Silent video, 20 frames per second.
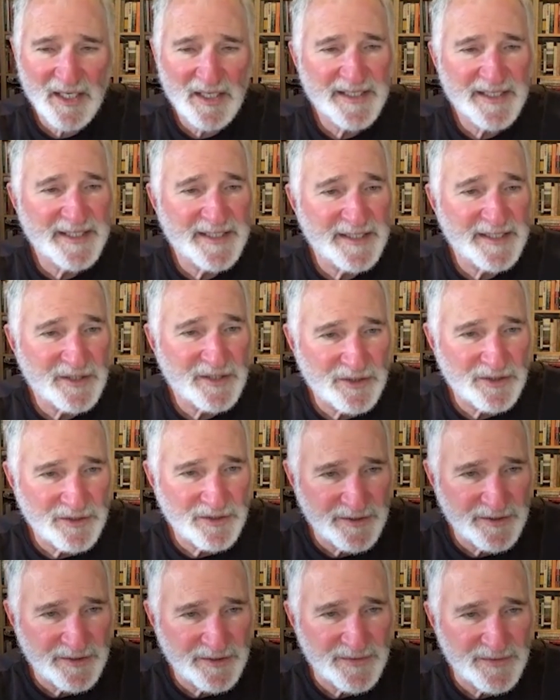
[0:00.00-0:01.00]
It
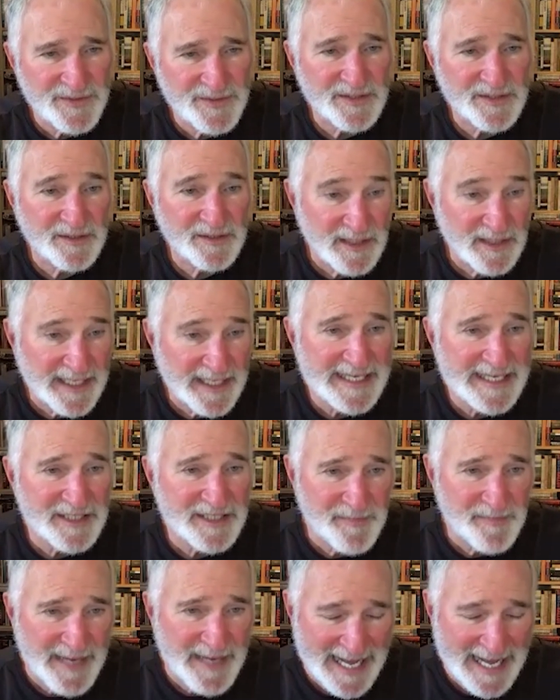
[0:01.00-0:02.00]
includes
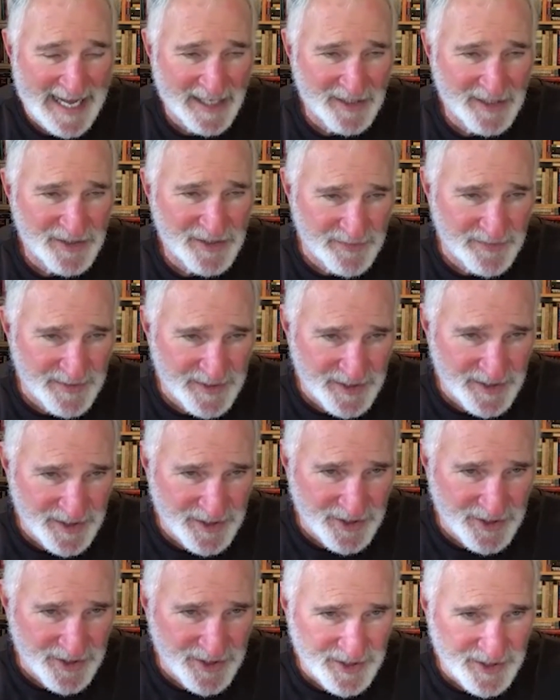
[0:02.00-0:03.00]
land back to
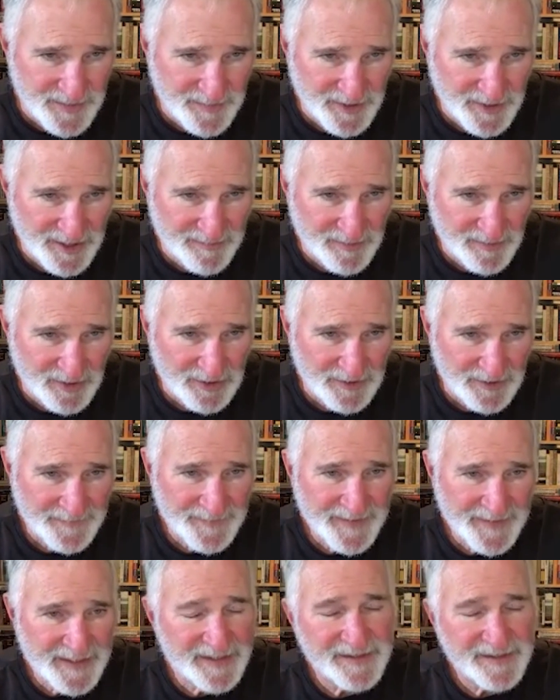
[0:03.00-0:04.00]
indigenous people.
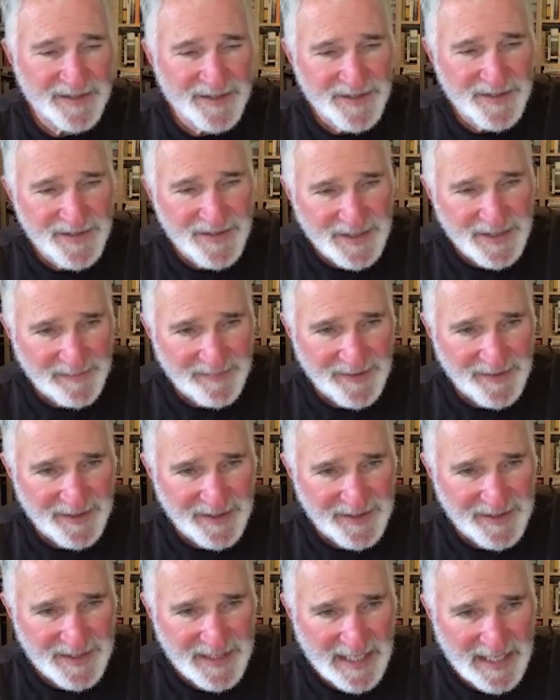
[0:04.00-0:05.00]
This is something
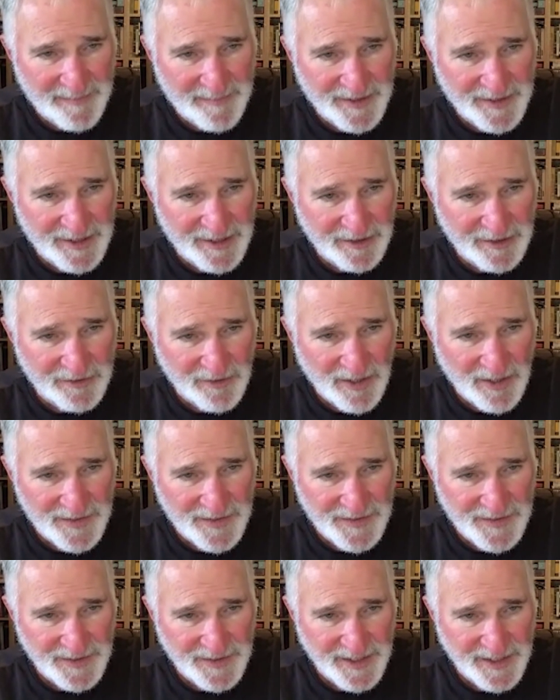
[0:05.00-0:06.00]
that's happening
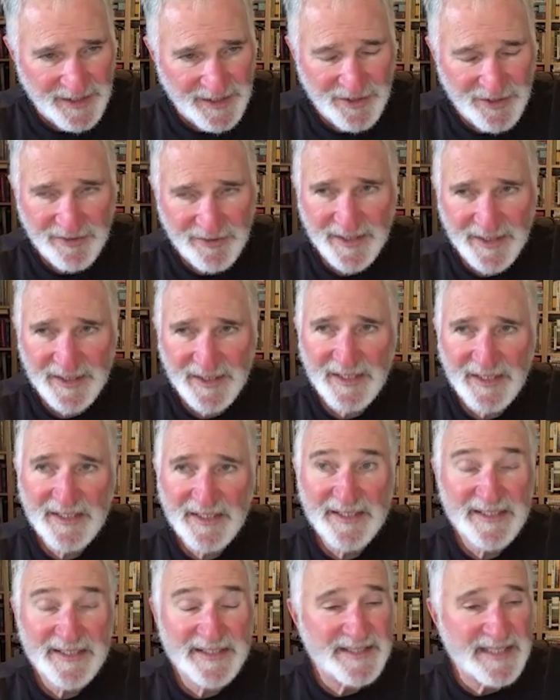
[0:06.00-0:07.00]
across the country.
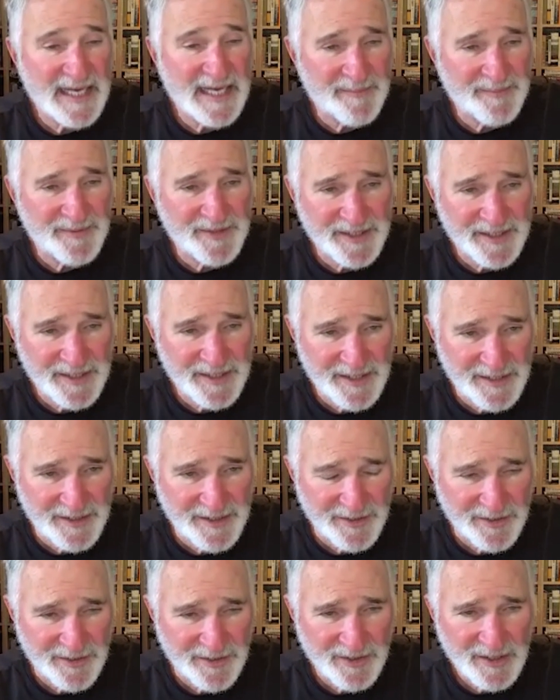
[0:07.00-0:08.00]
It's happening
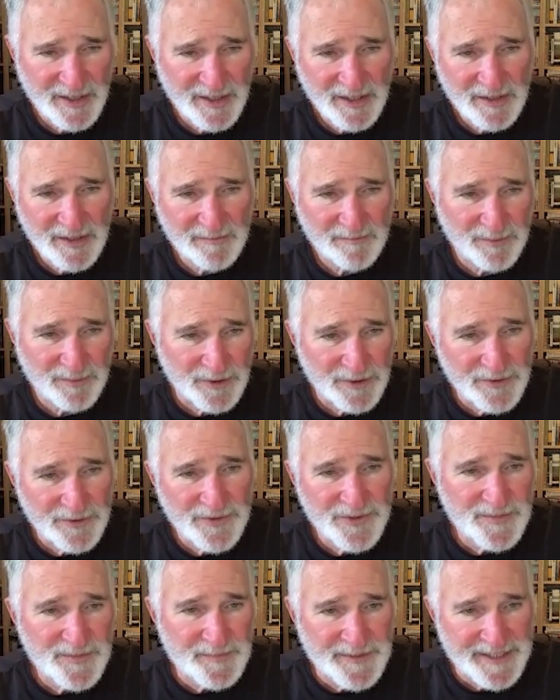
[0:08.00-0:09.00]
here.
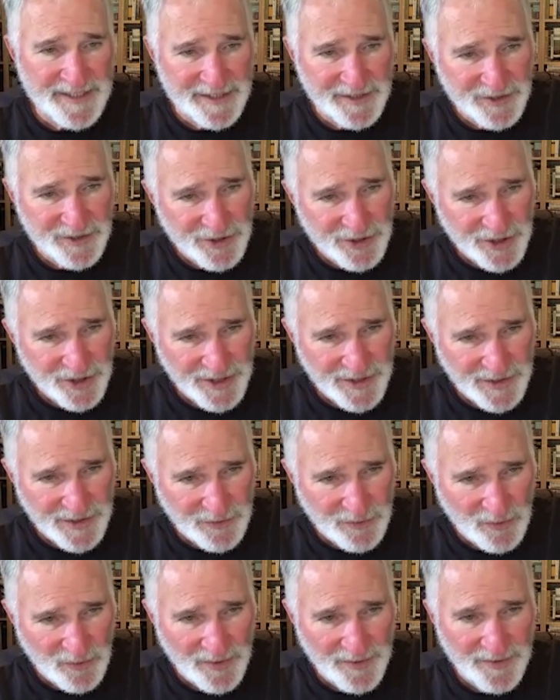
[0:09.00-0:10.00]
Blues Beach, just
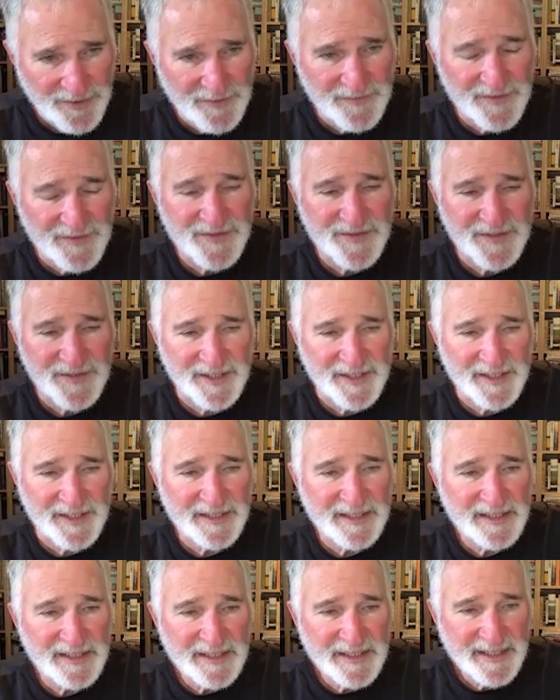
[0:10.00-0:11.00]
north of the
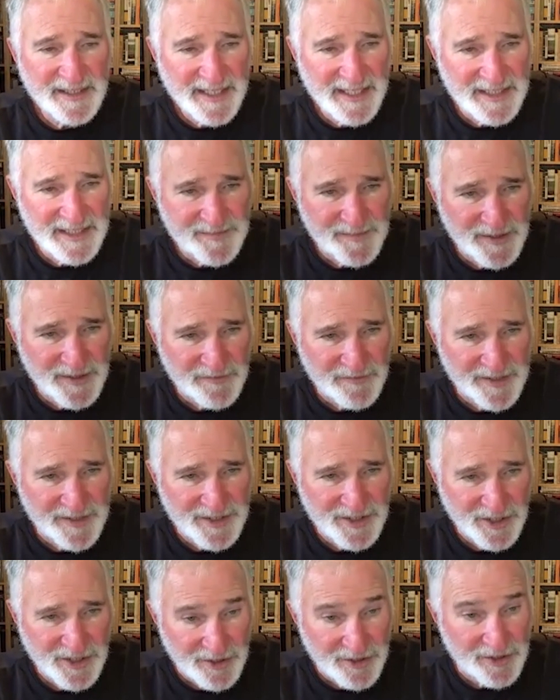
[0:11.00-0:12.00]
city, has been
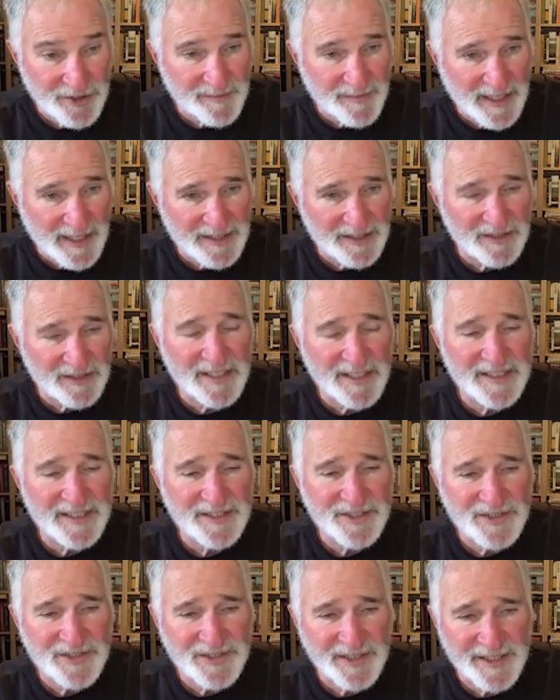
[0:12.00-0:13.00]
returned by the
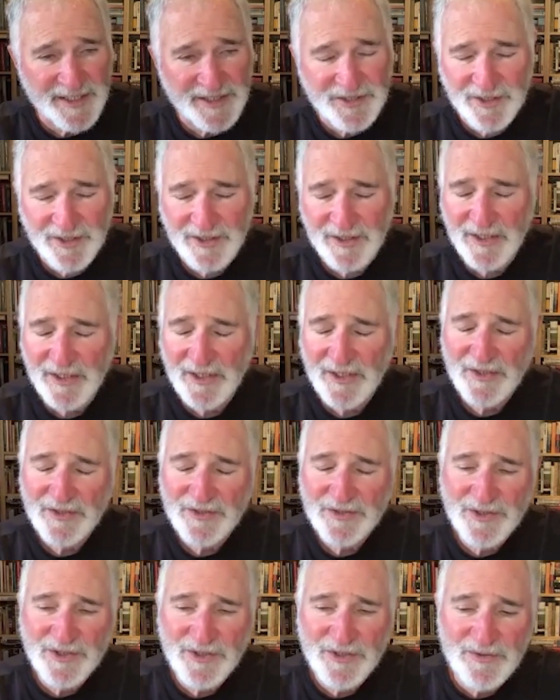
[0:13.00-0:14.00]
legislature
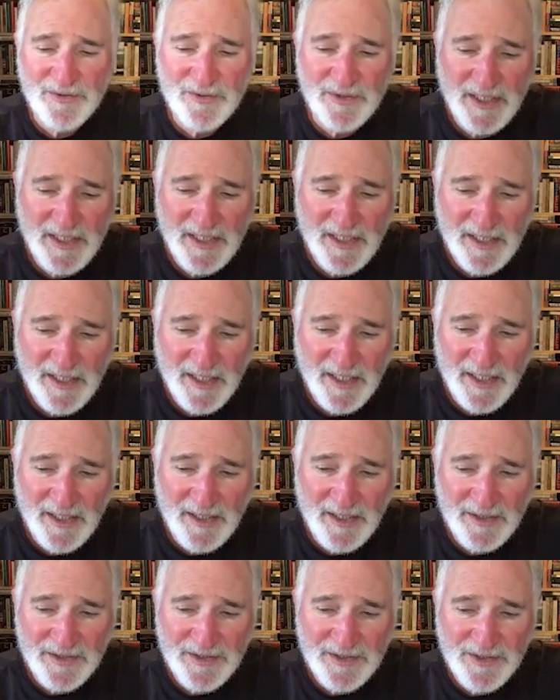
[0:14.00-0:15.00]
to
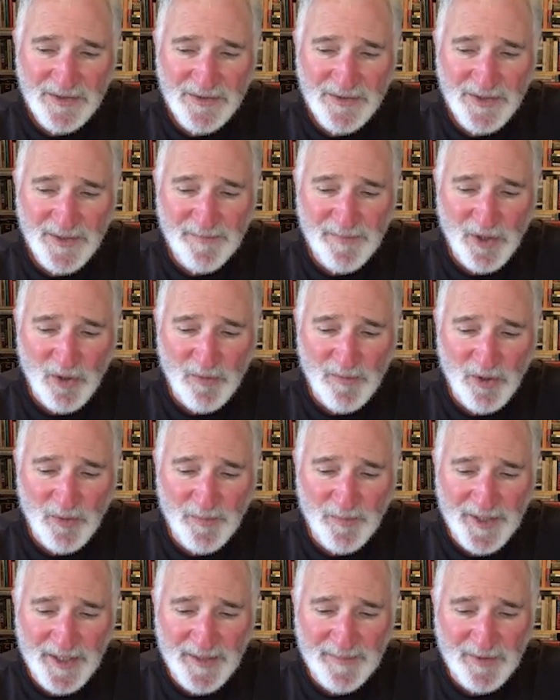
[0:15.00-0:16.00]
the
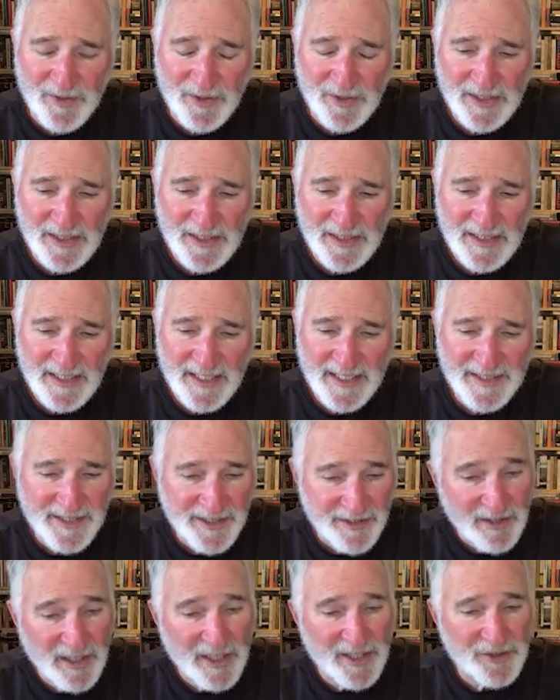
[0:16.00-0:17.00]
Pomo people. And
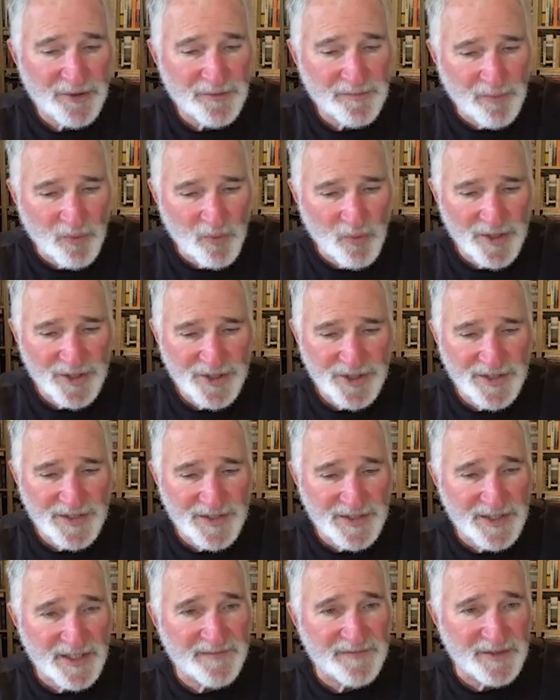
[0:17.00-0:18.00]
there are other
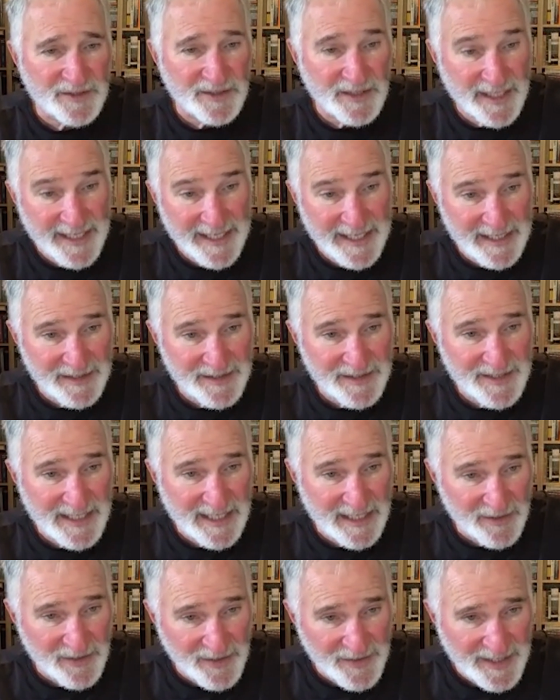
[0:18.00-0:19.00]
portions of the land
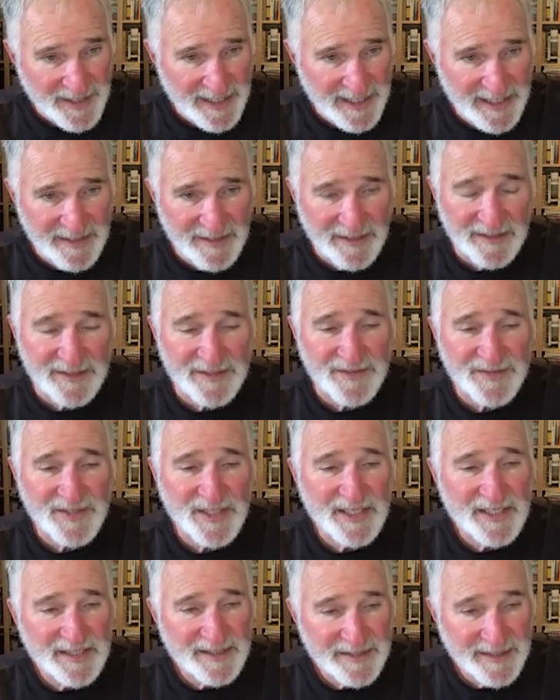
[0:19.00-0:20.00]
down on the headlands
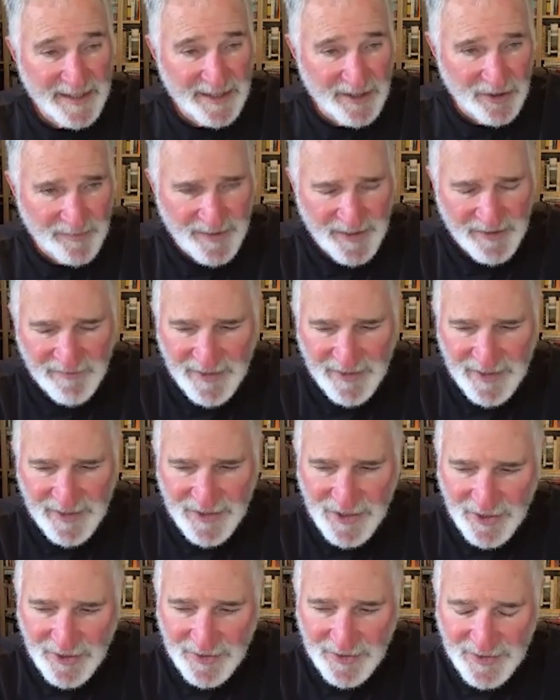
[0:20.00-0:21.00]
that could be
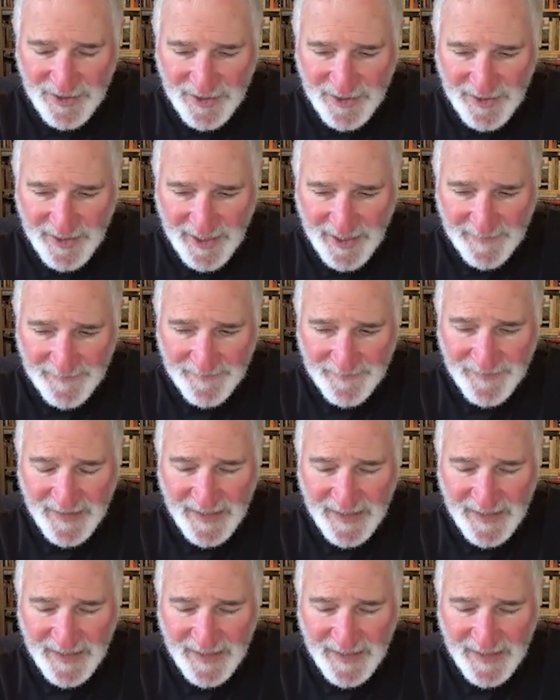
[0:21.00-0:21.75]
returned to them.